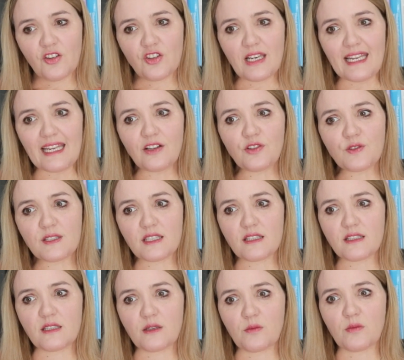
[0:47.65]
The legal
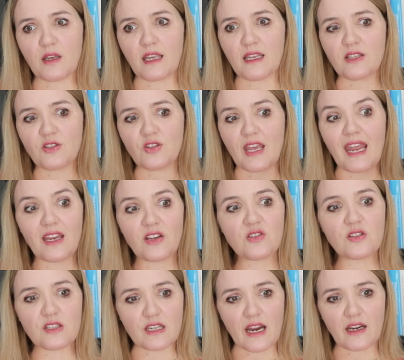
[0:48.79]
system is the end
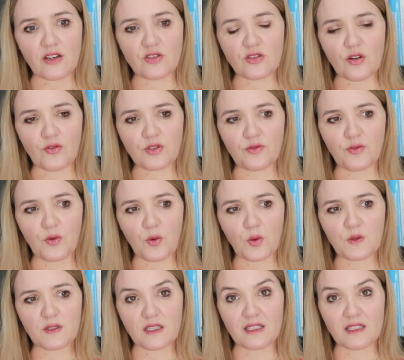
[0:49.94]
stage of a divorce.